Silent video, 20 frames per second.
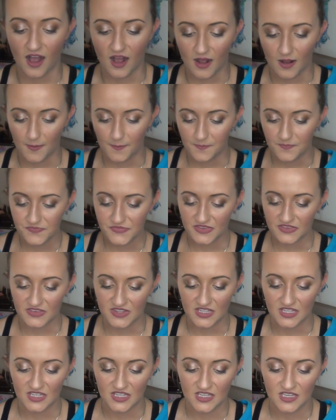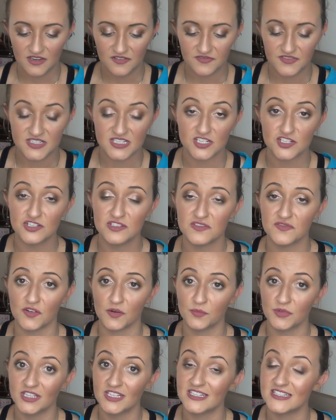Um, the Physicians
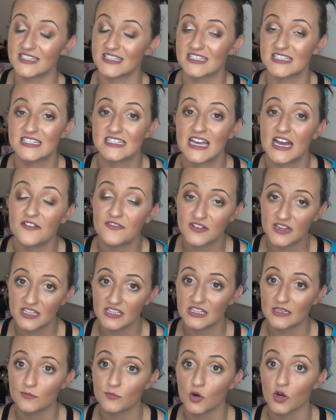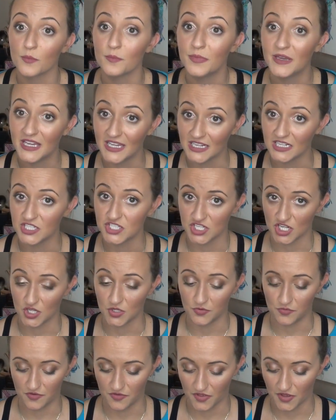Formula is definitely more pink
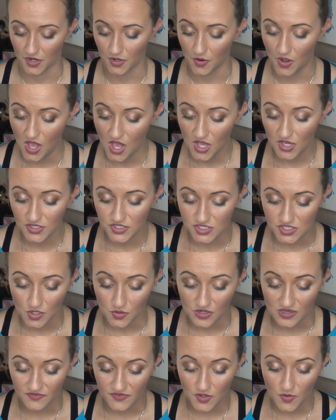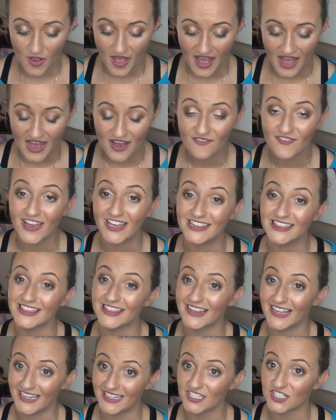toned though. So if you have a
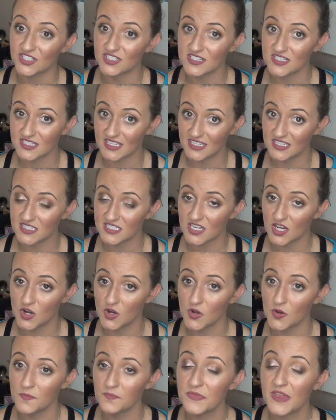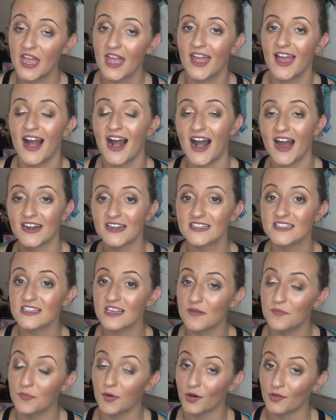lighter skin tone,
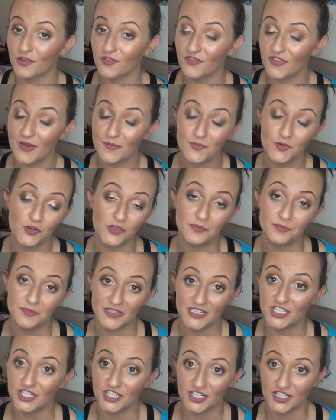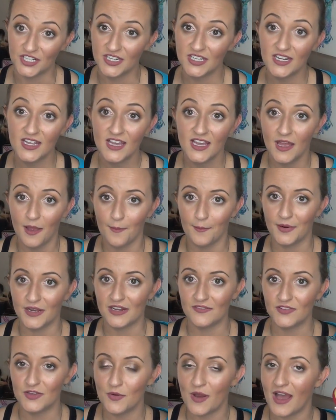honestly, both of them would be good. But
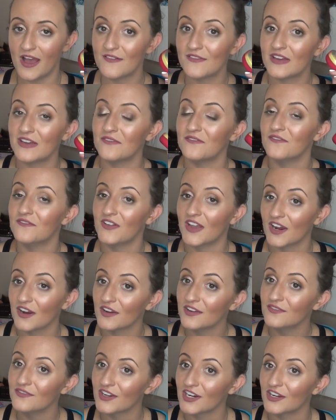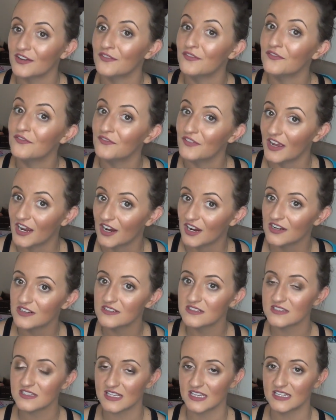if you have a very, very
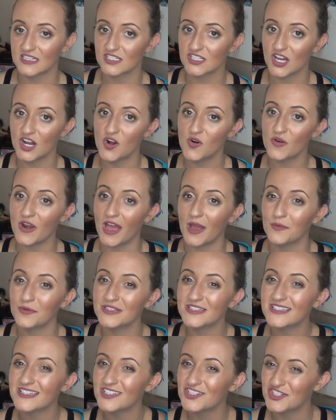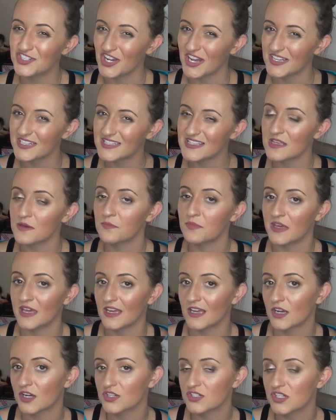fair skin tone, I would suggest the
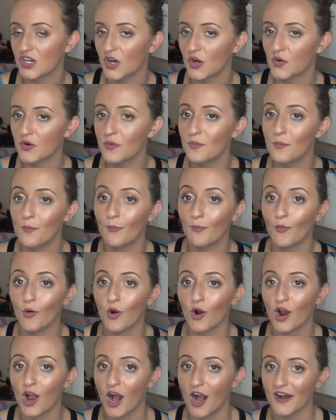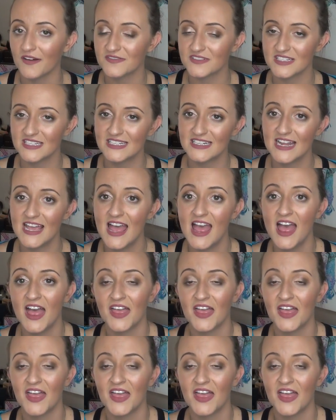pinker tone more often